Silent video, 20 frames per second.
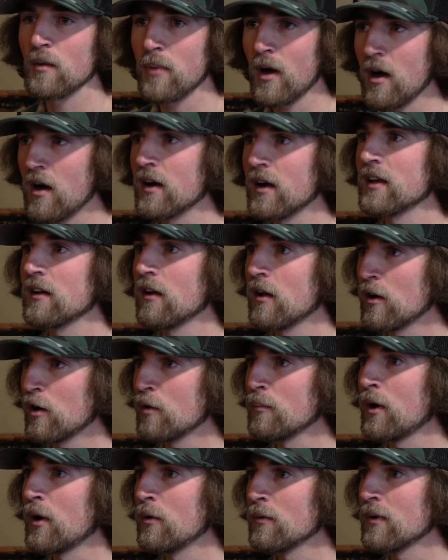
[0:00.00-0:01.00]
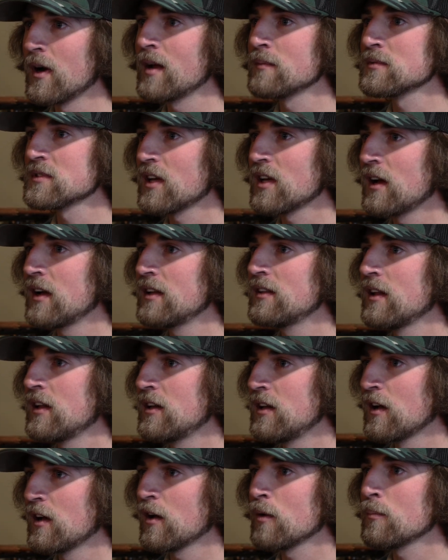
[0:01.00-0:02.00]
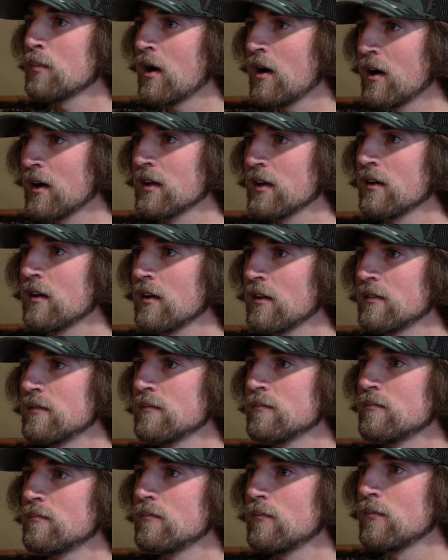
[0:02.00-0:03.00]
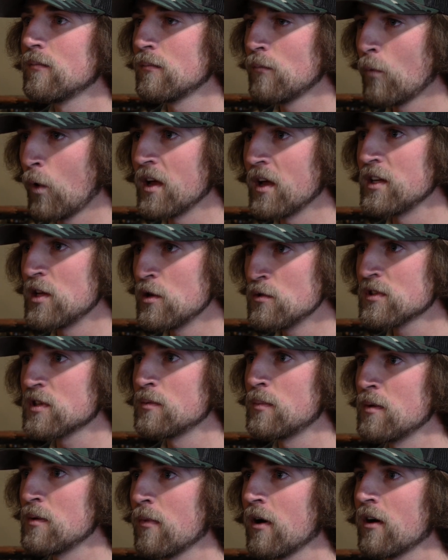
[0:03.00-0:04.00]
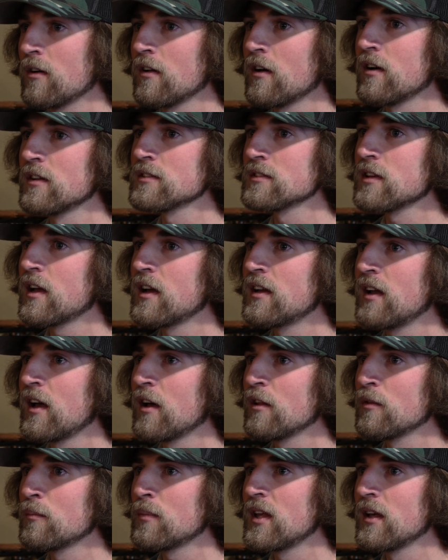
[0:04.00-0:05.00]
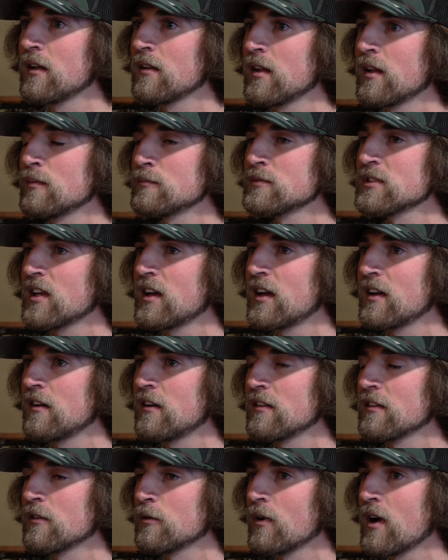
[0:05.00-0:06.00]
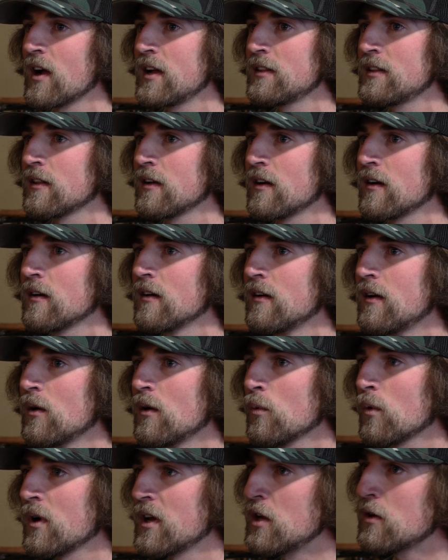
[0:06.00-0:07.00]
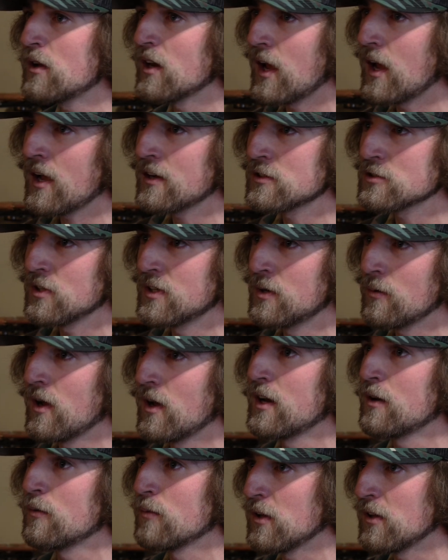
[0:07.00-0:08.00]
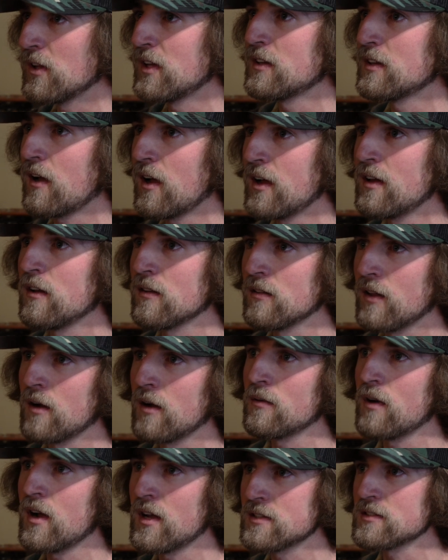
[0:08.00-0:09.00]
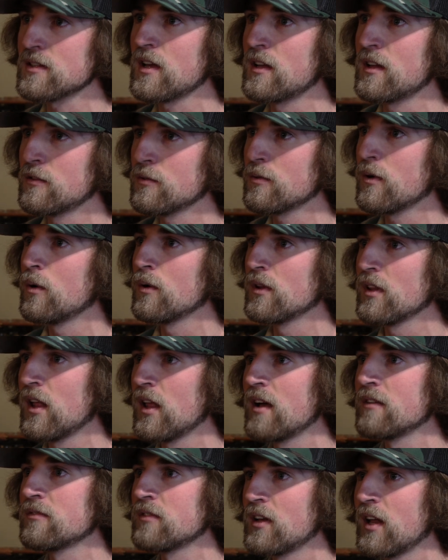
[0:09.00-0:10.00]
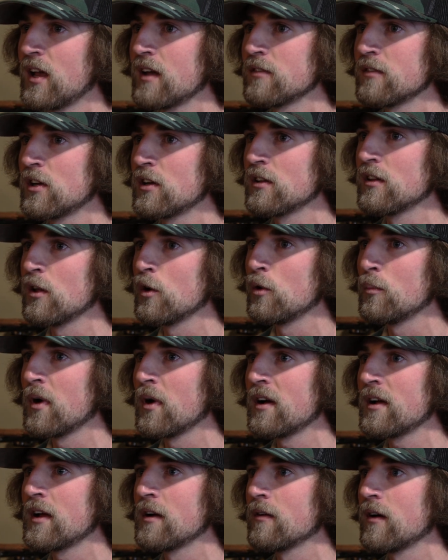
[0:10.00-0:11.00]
pocket on our boat ramp side, and then you got a pocket on what used to be Marton side, now the BLM side on the right there, where you can actually run it really tight on that right side, throwing left, and have a good little bucket